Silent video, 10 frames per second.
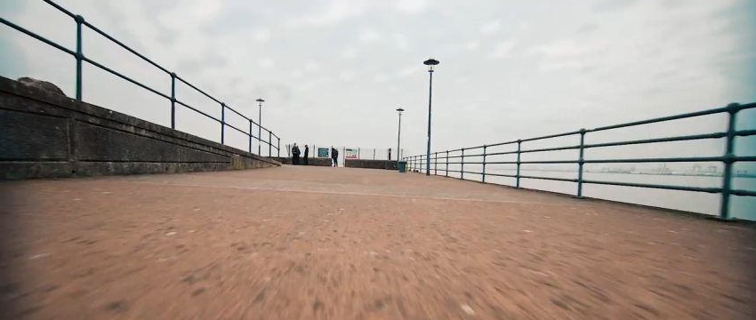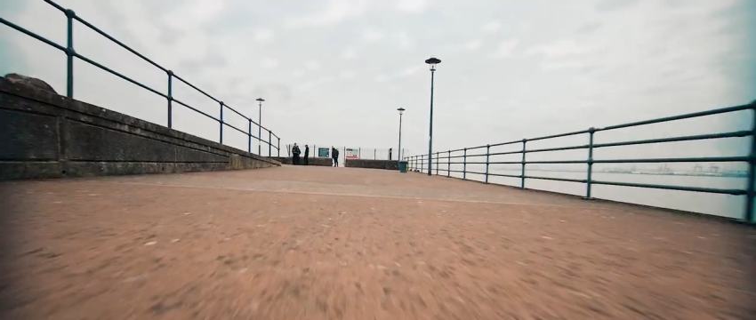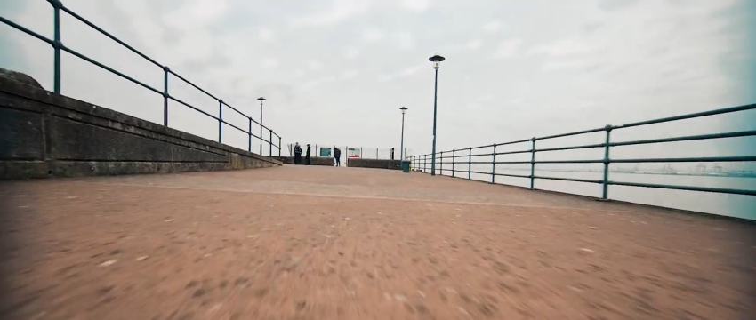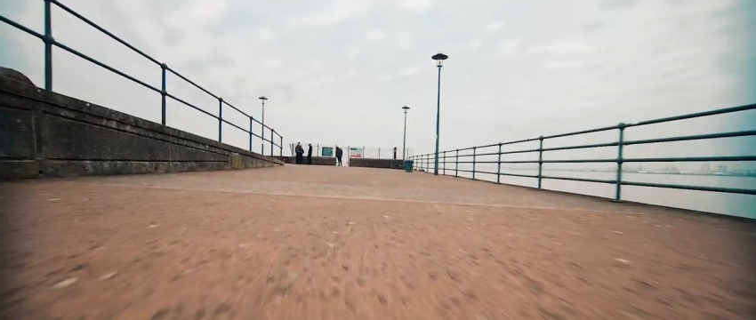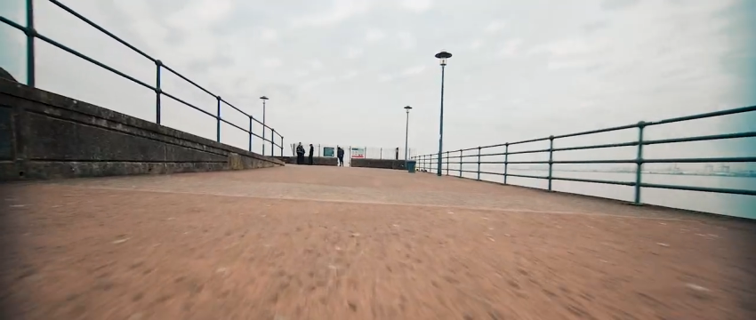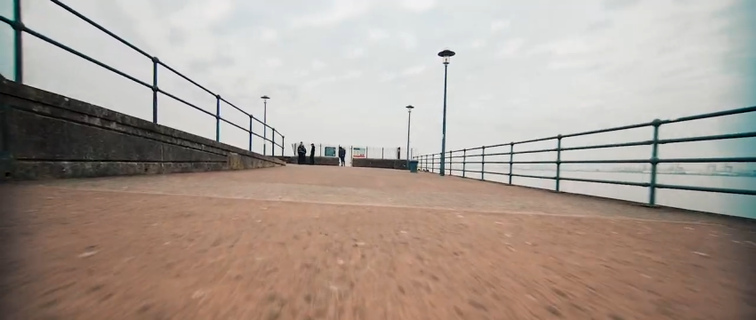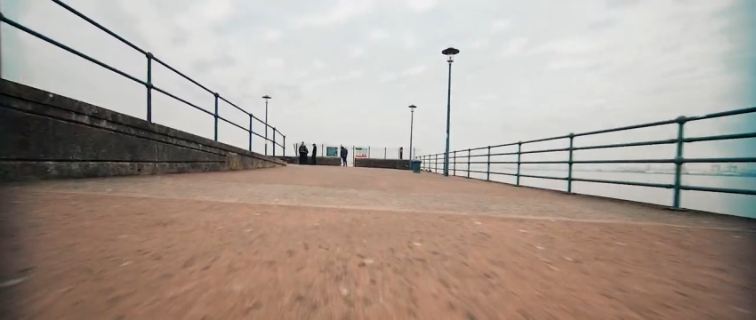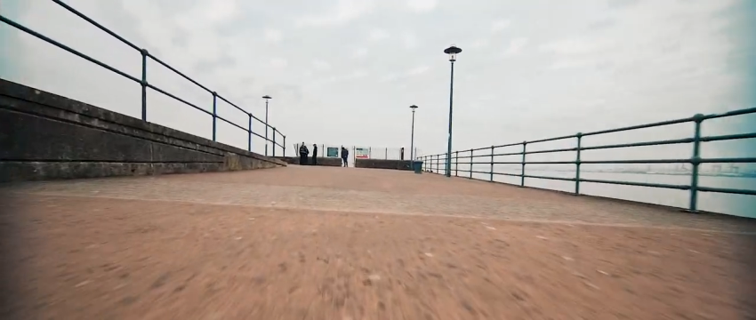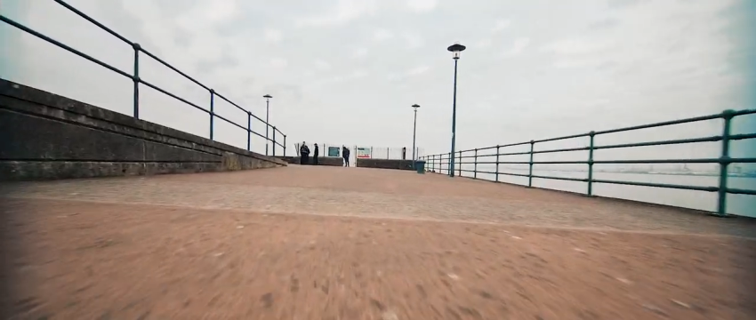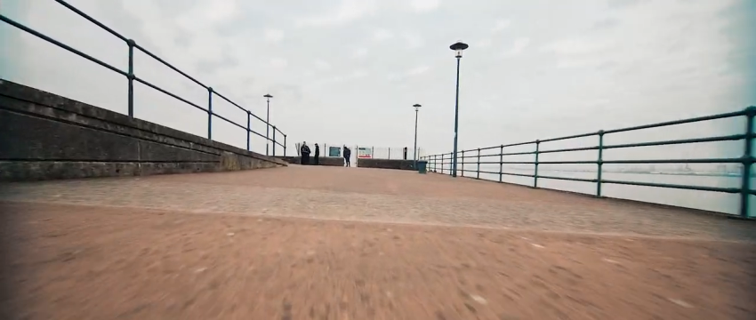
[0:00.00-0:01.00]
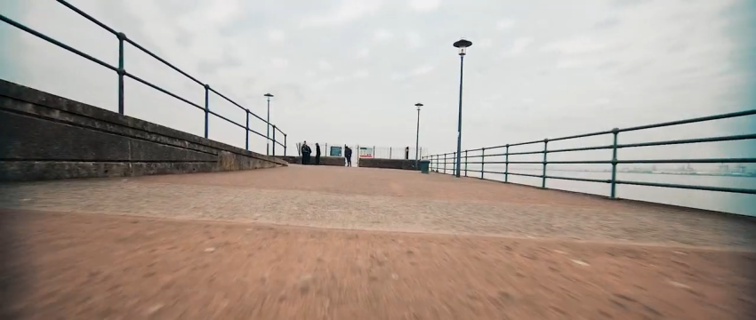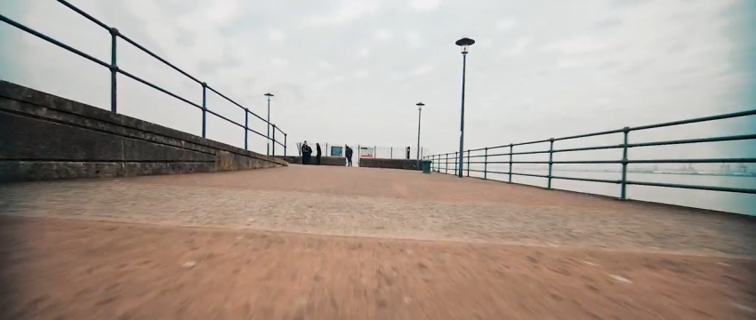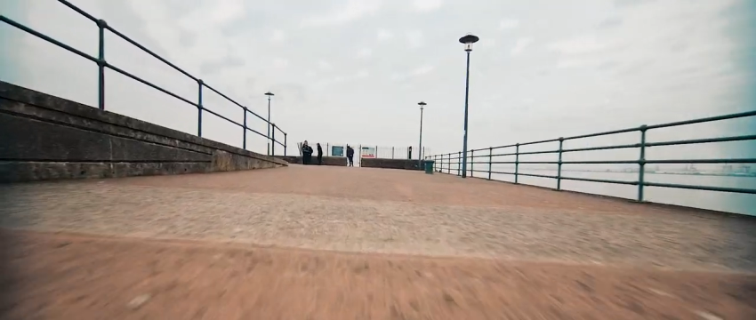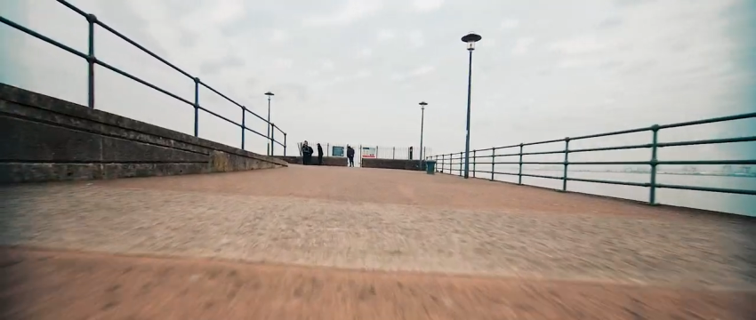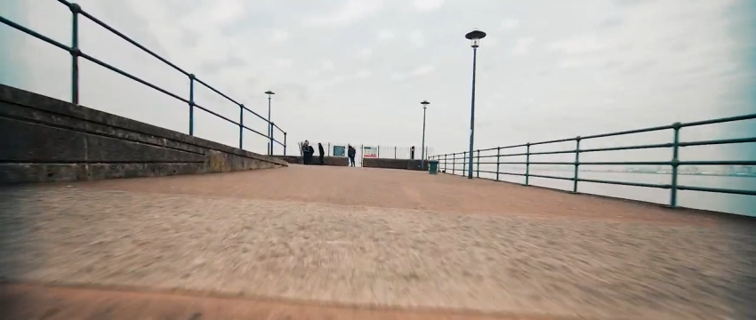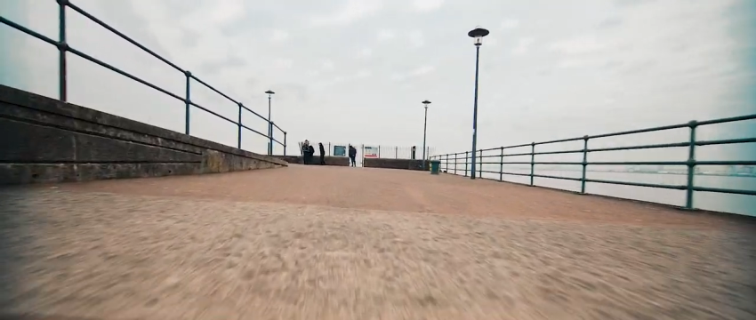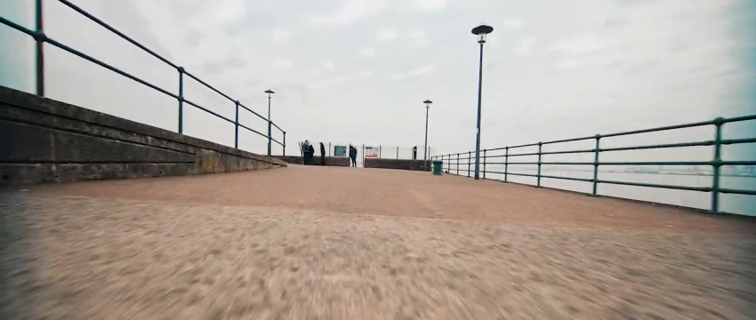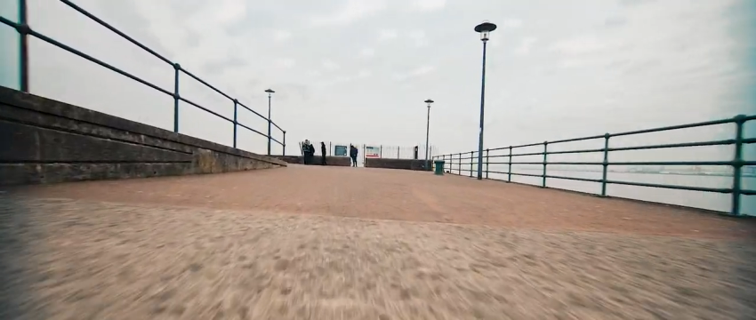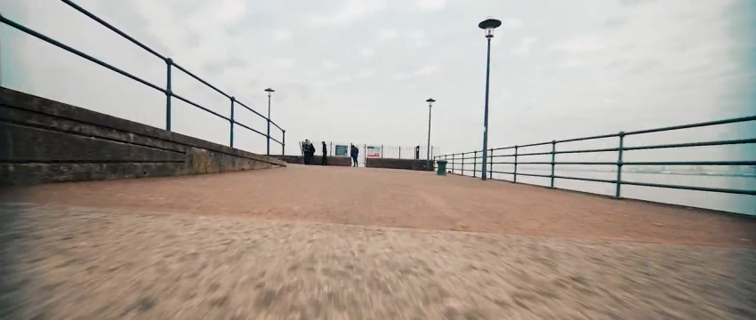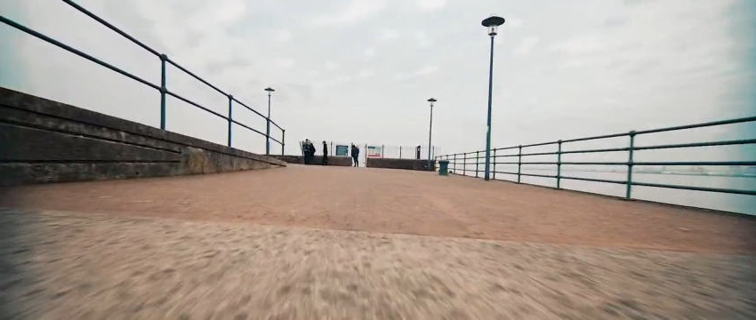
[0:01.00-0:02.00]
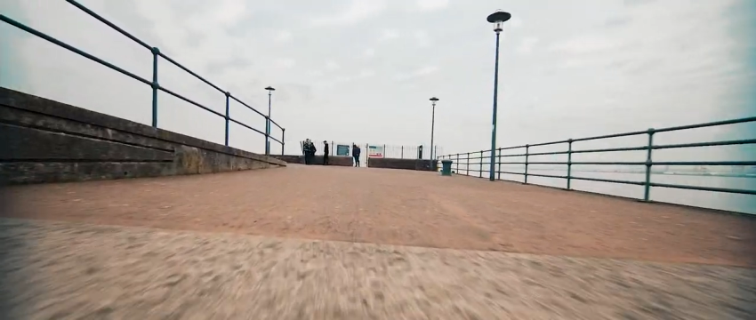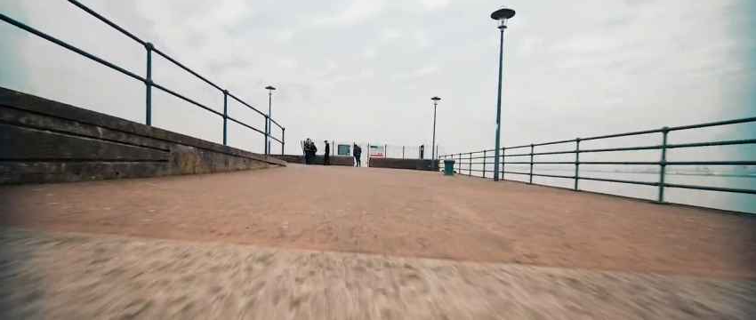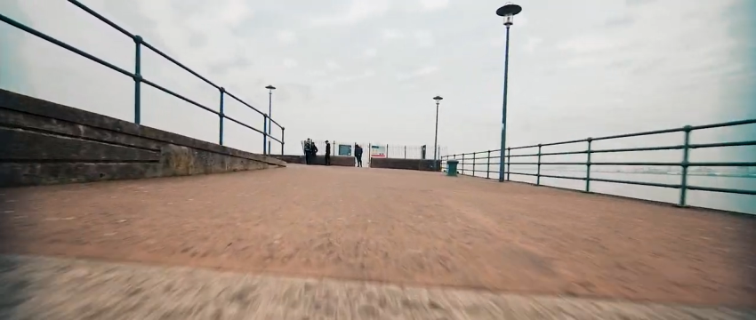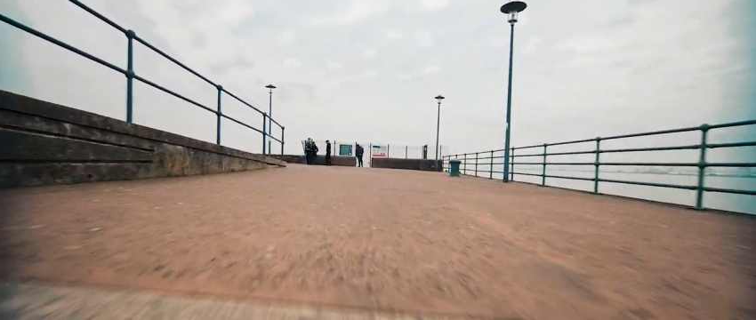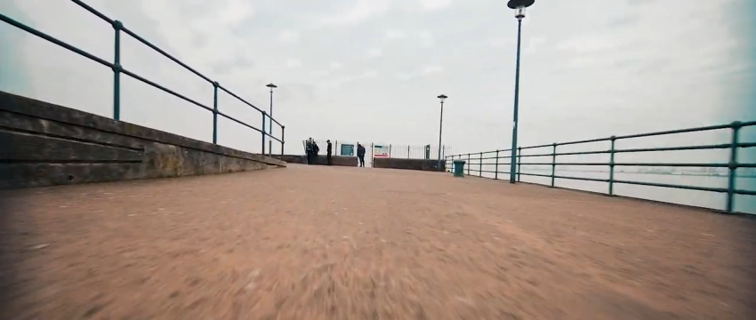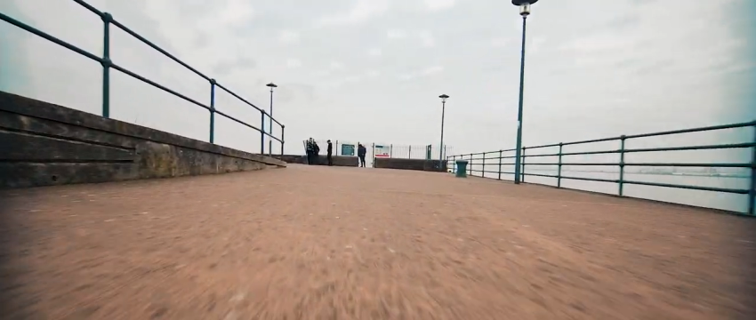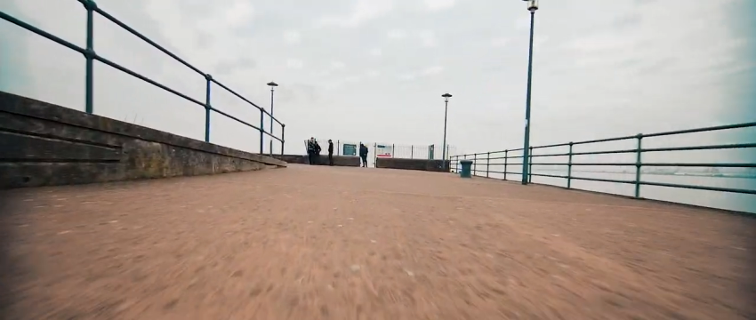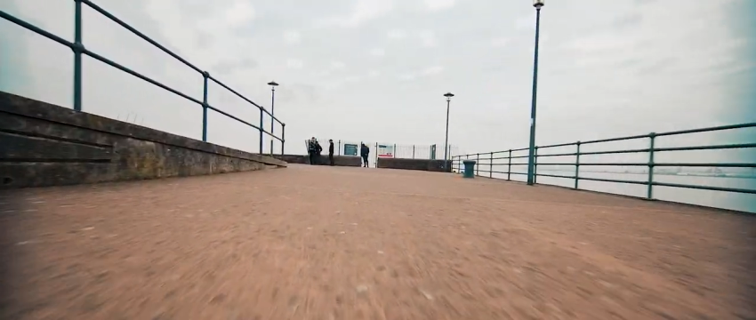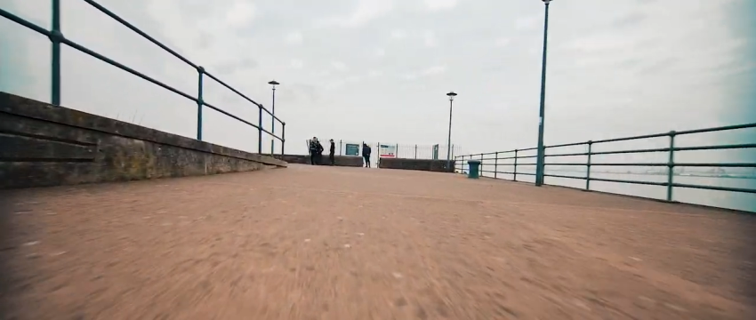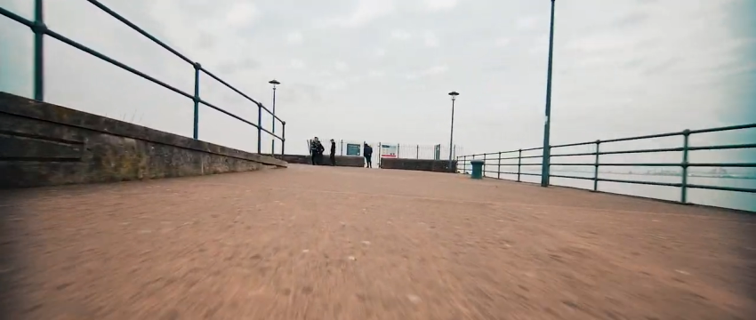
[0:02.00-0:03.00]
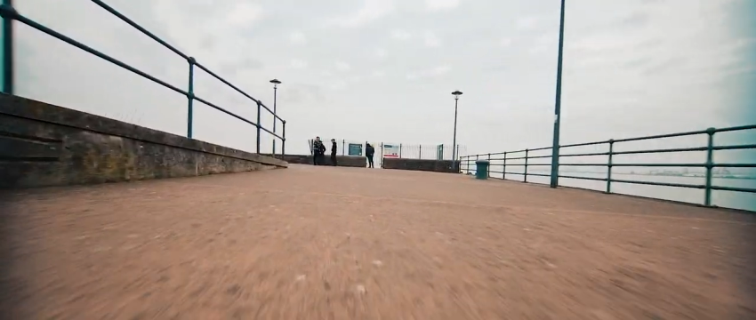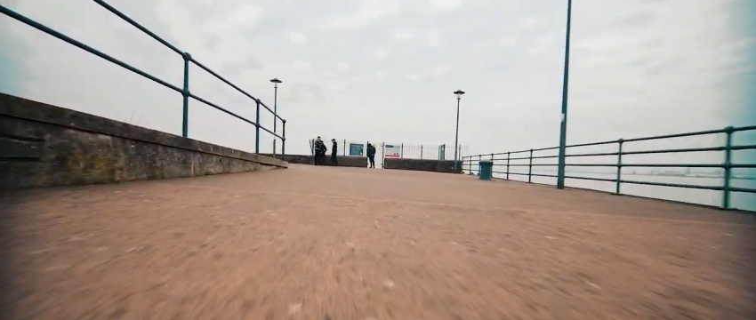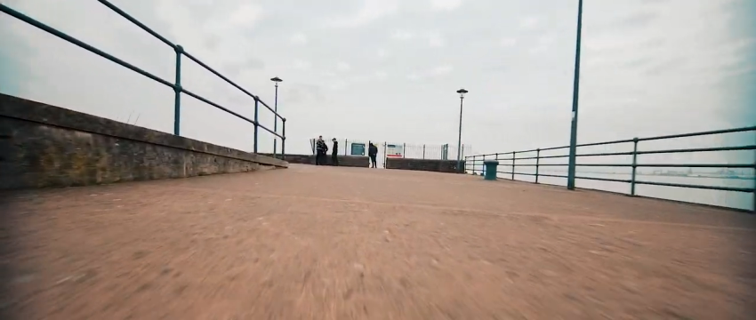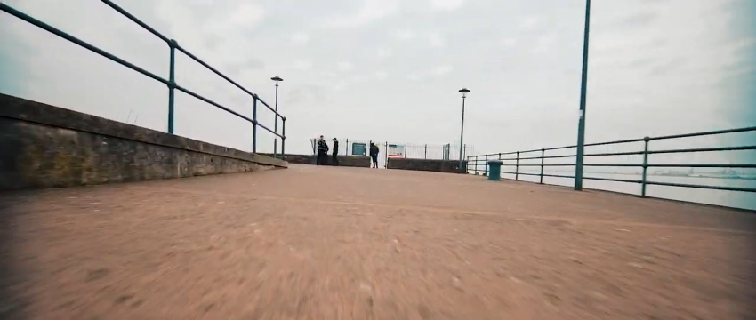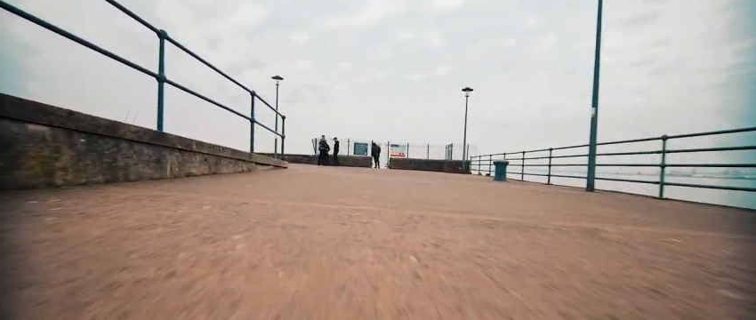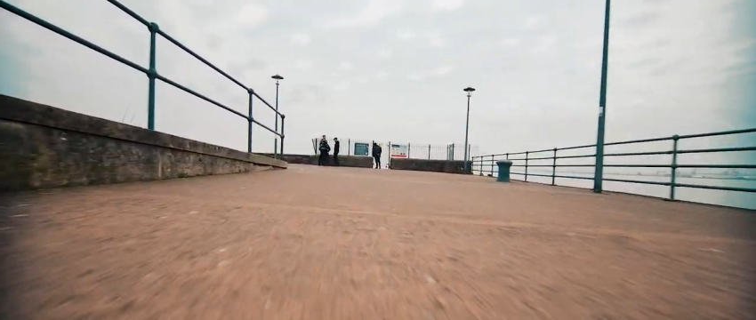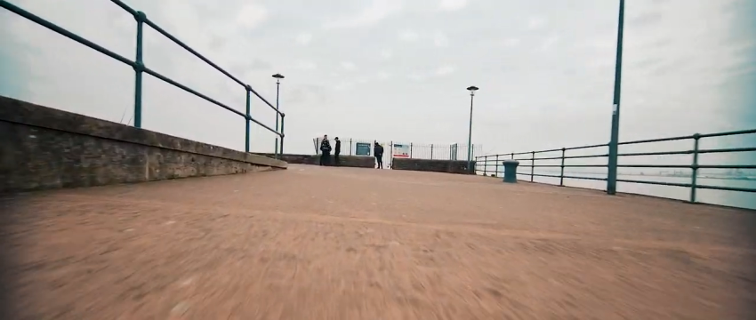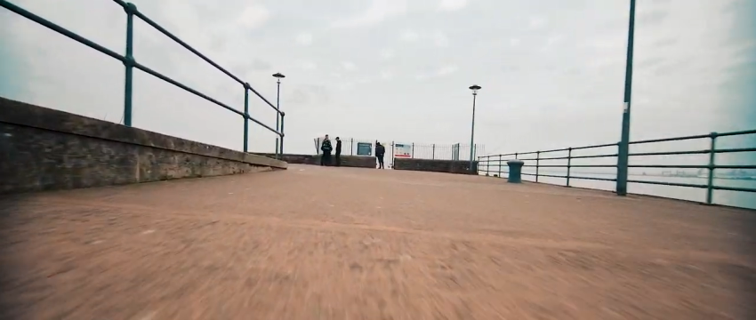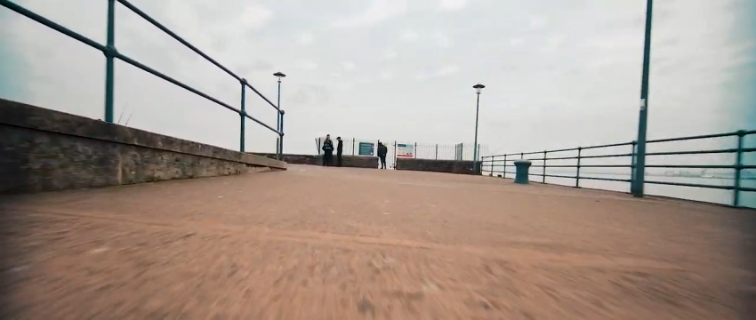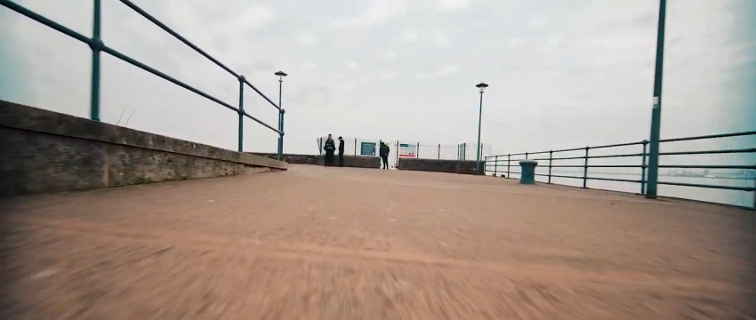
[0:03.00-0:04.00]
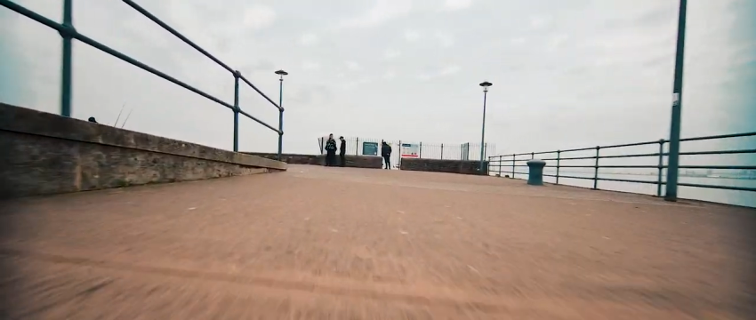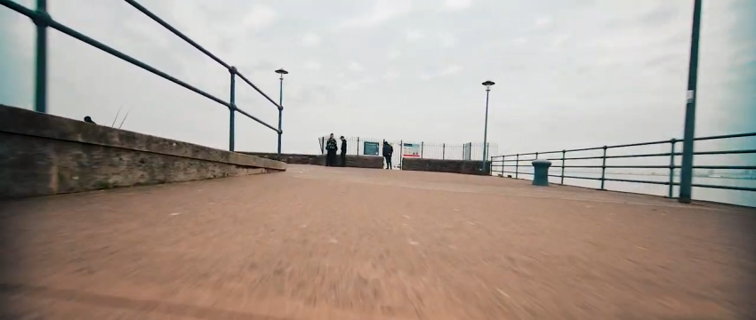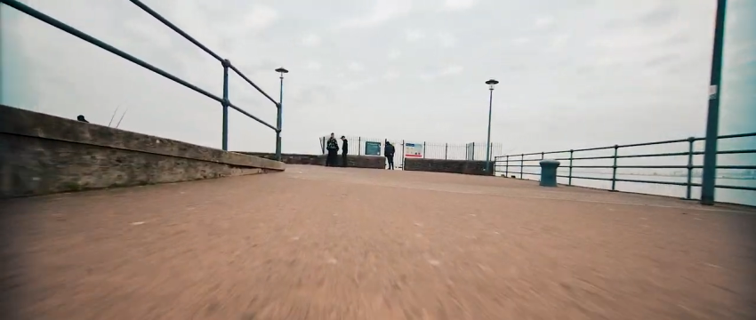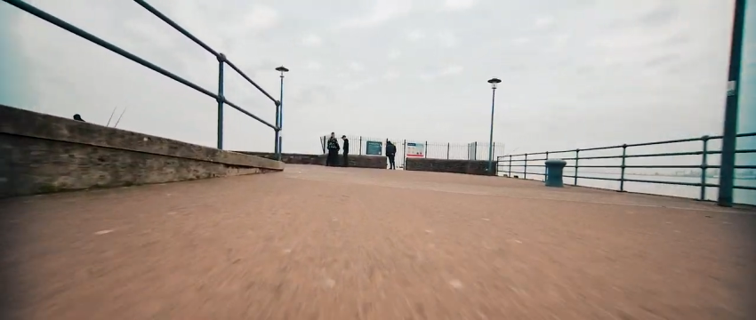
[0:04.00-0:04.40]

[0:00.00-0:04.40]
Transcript: Nobody's mouth can be seen.